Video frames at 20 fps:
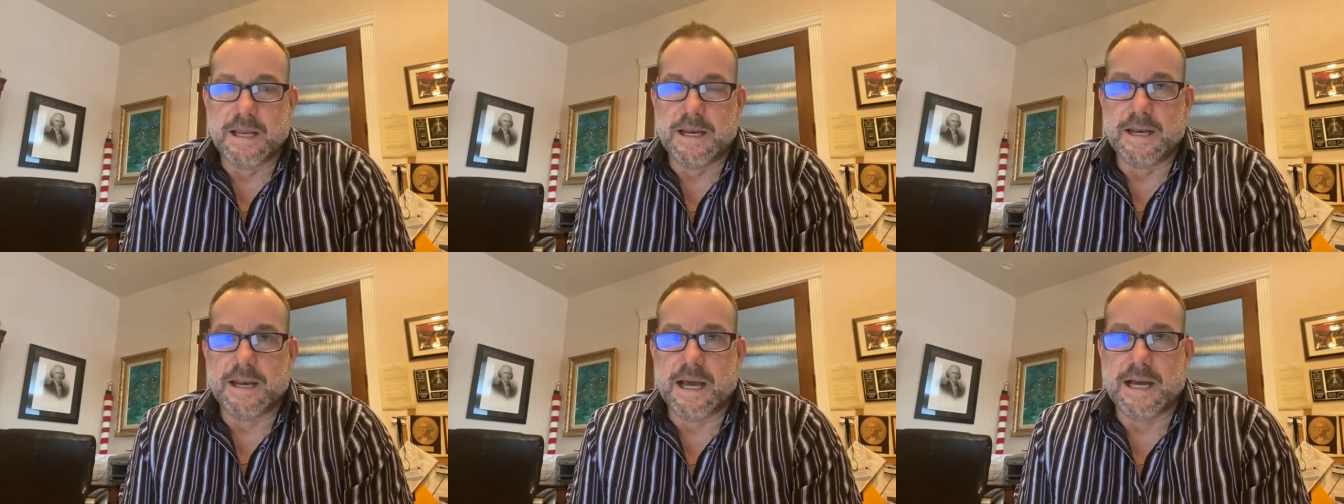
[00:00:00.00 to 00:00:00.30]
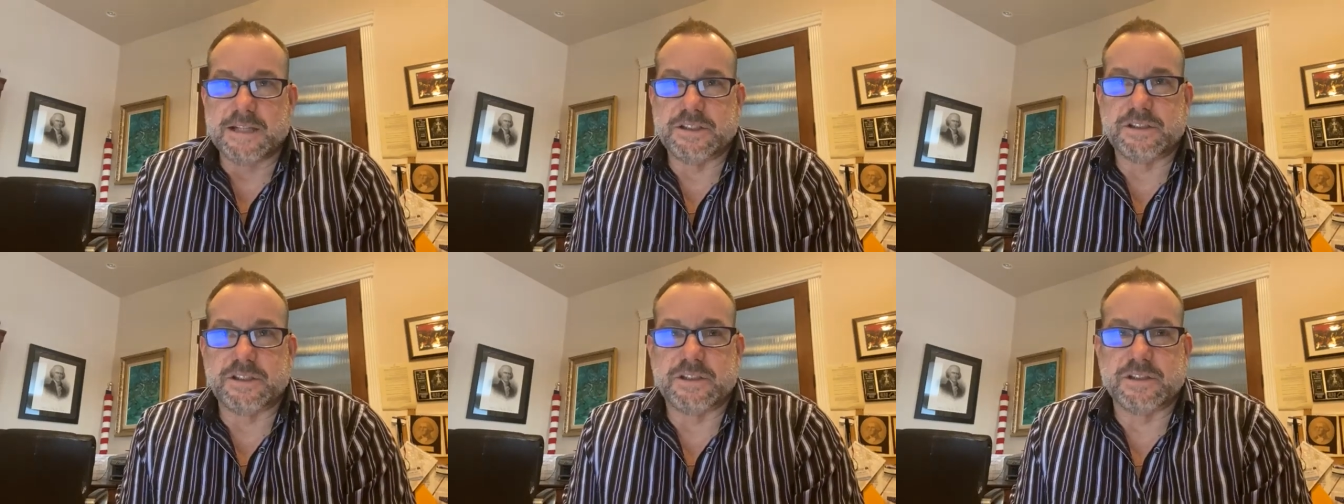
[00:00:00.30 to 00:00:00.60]

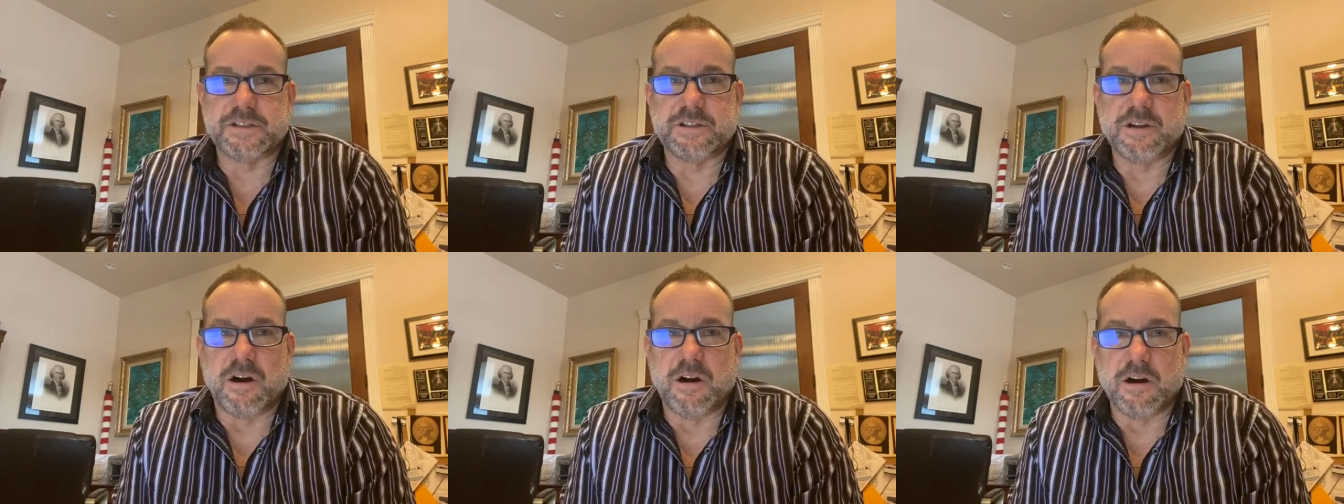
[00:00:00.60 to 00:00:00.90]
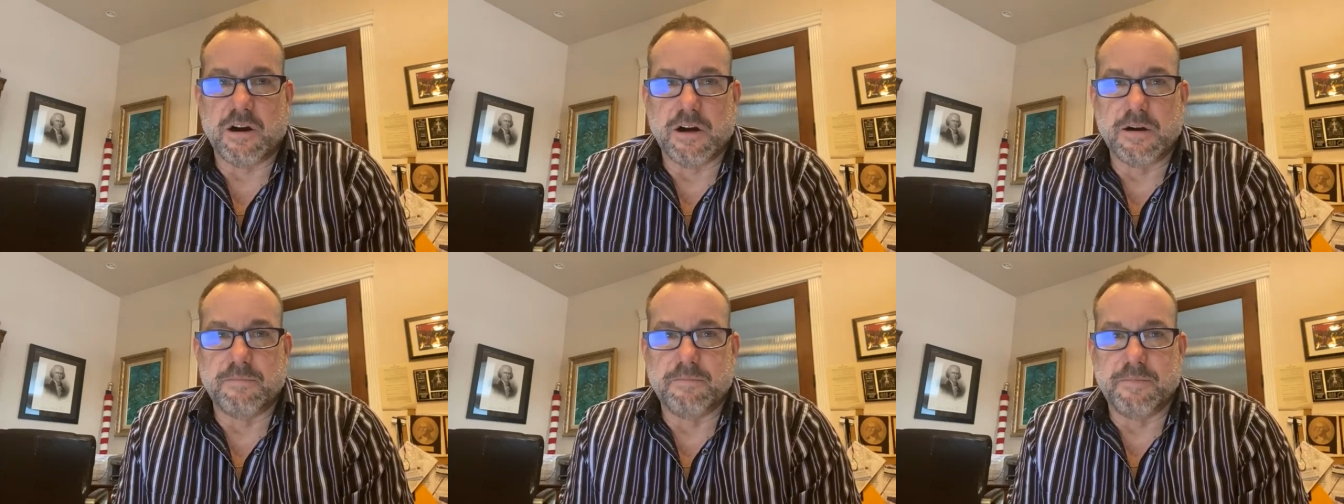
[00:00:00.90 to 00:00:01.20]
not just
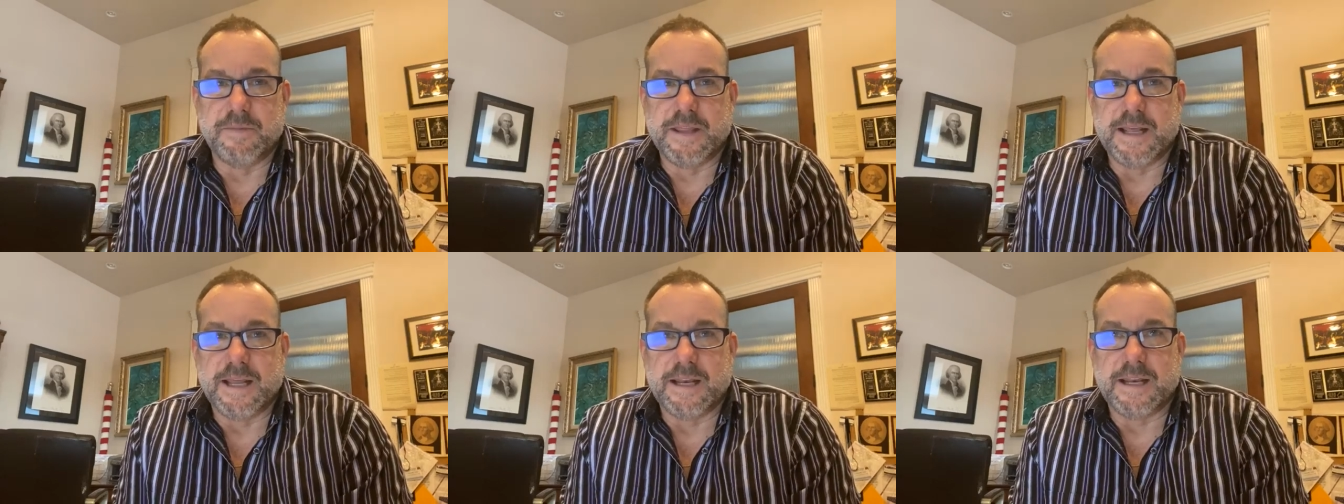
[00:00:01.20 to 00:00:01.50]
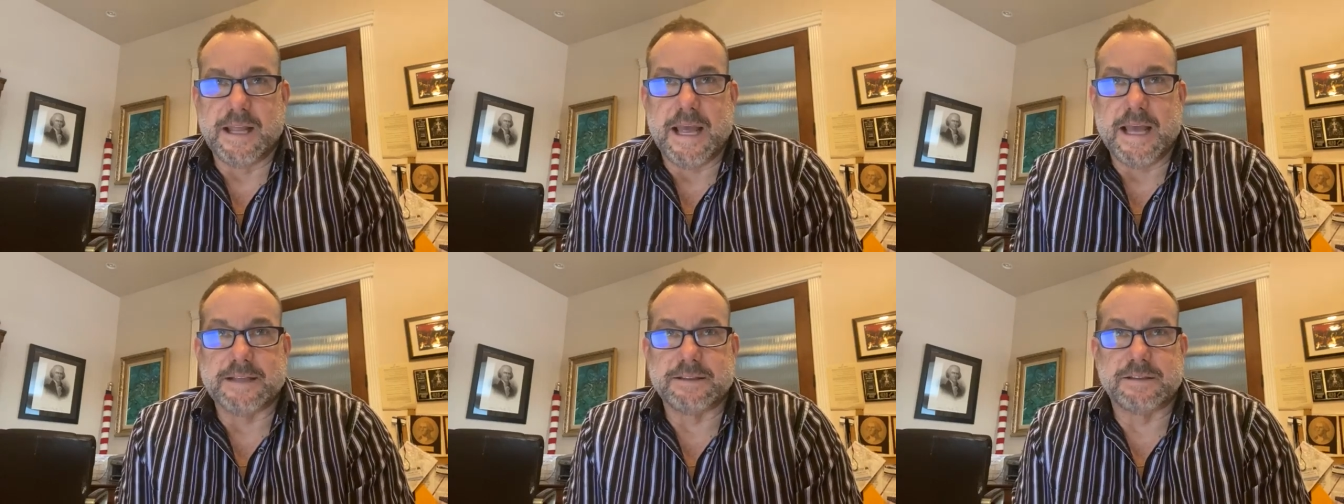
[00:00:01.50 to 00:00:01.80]
harm
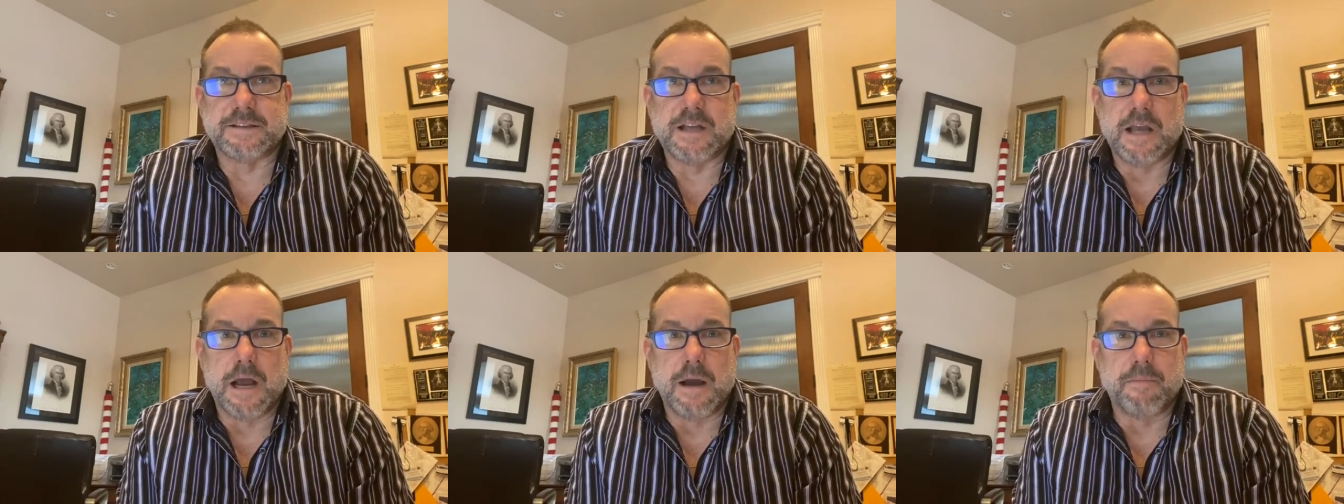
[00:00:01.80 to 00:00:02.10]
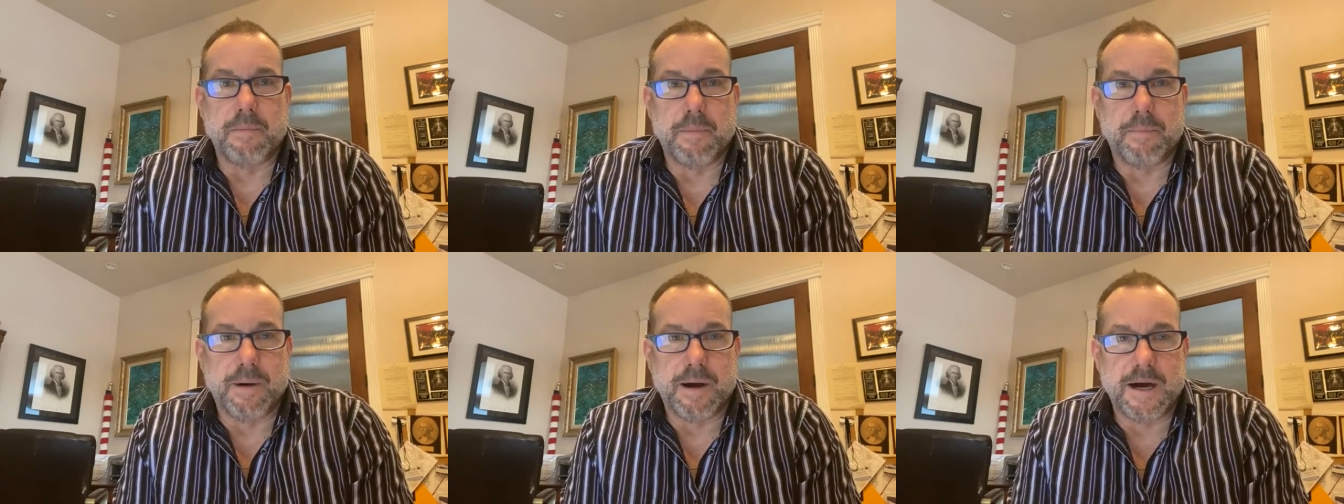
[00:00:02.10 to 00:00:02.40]
that has
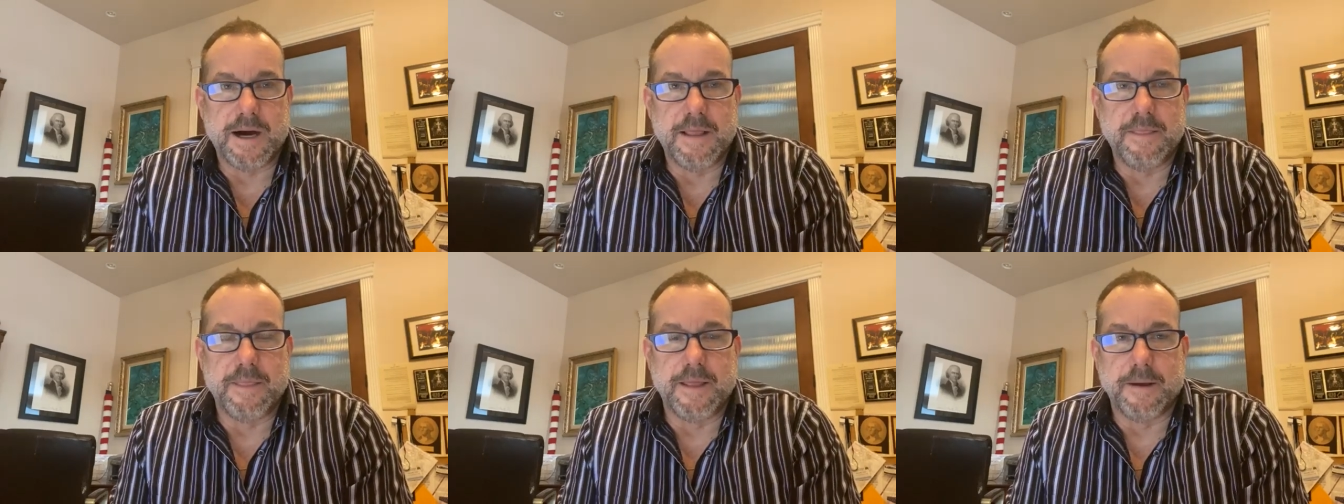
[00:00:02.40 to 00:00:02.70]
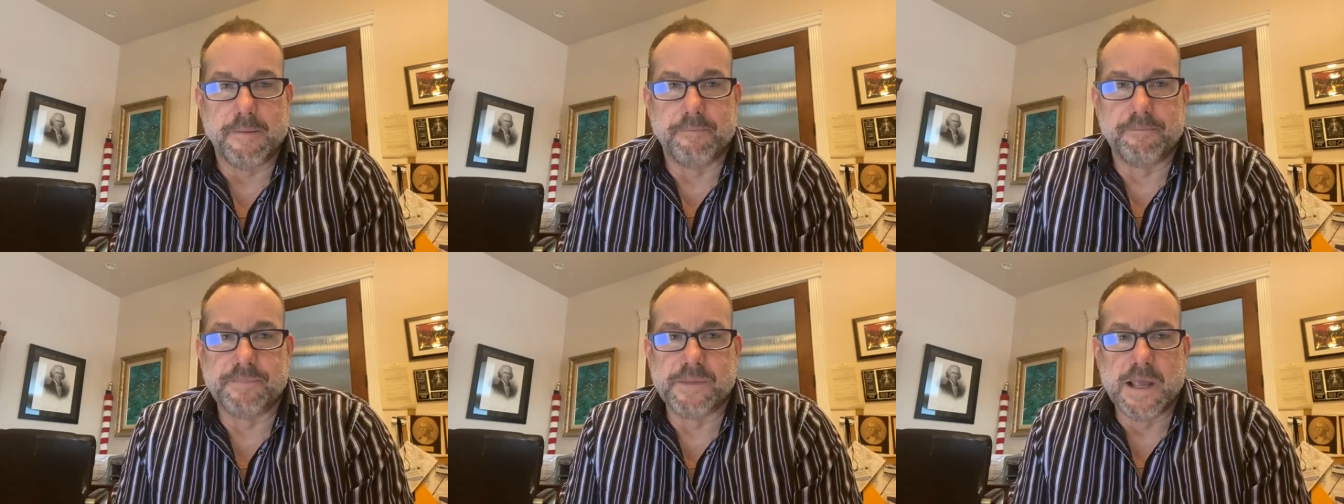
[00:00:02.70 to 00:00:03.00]
come upon
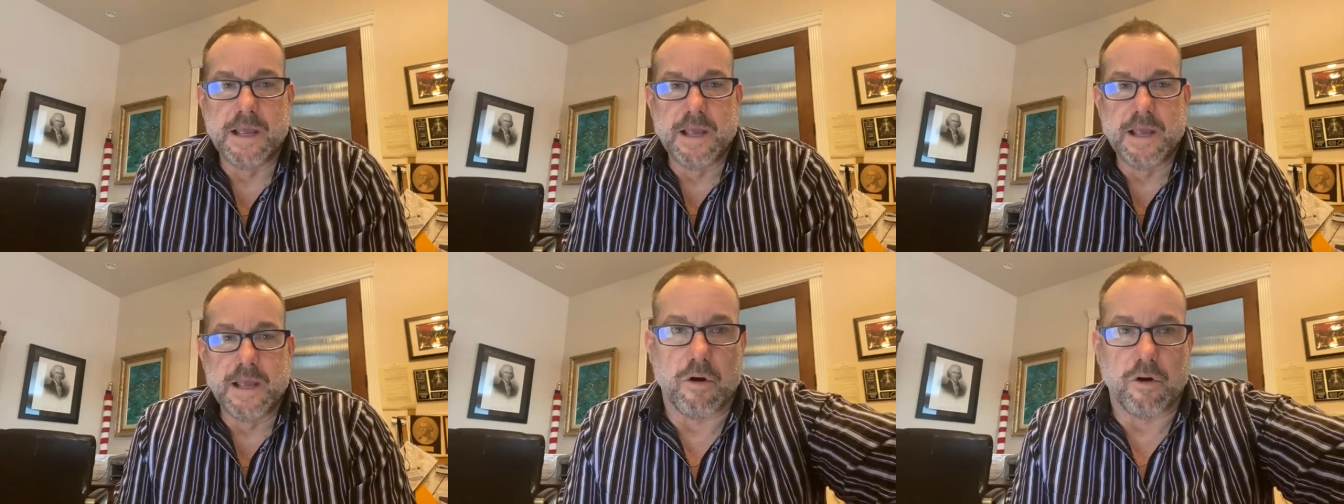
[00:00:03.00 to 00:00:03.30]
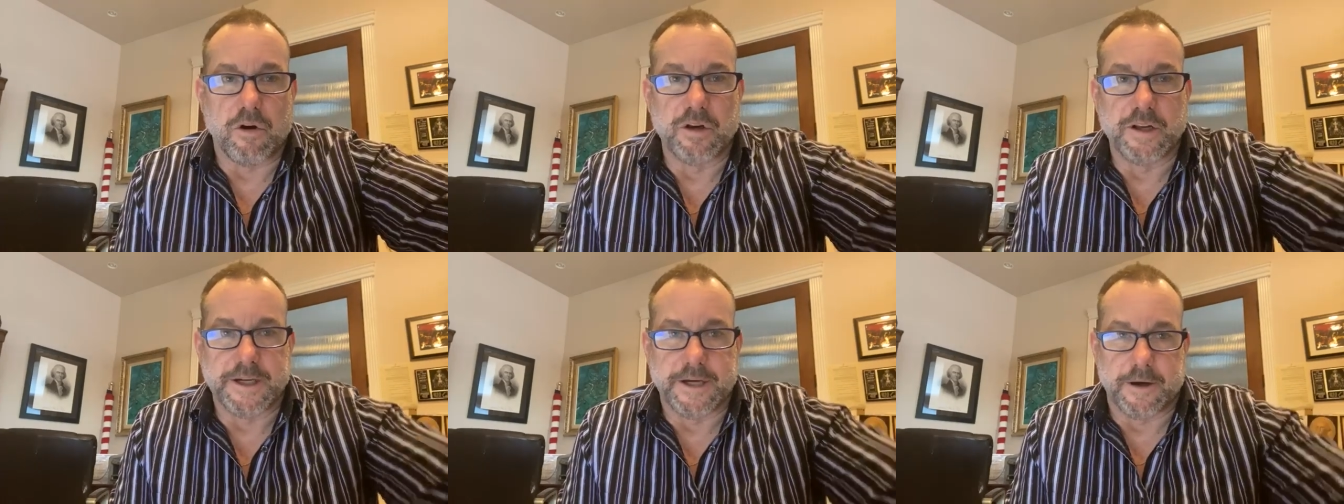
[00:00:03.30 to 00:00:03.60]
them
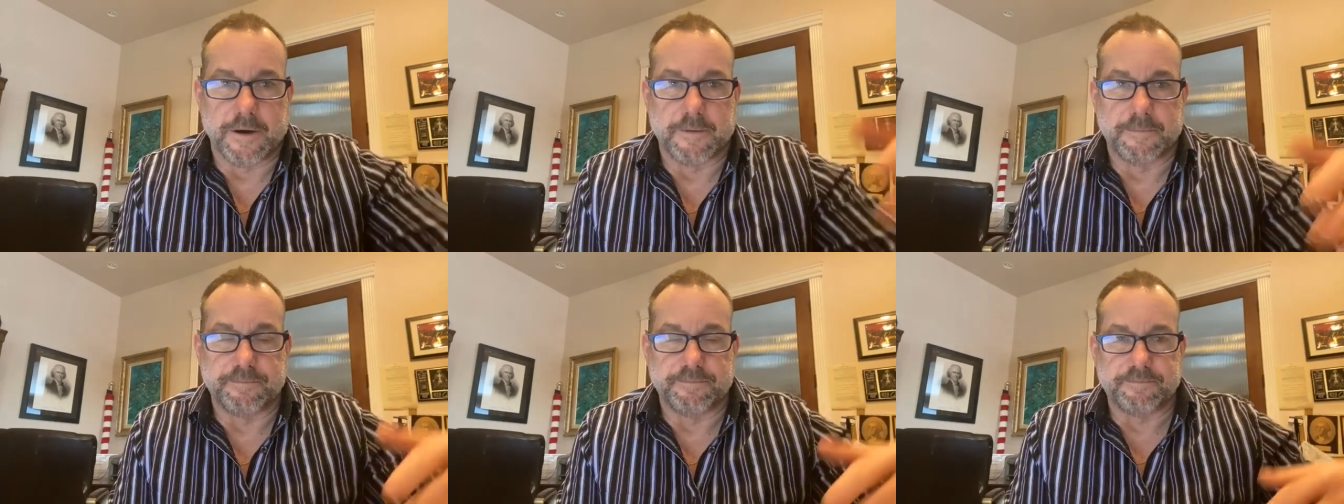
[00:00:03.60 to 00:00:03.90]
earlier.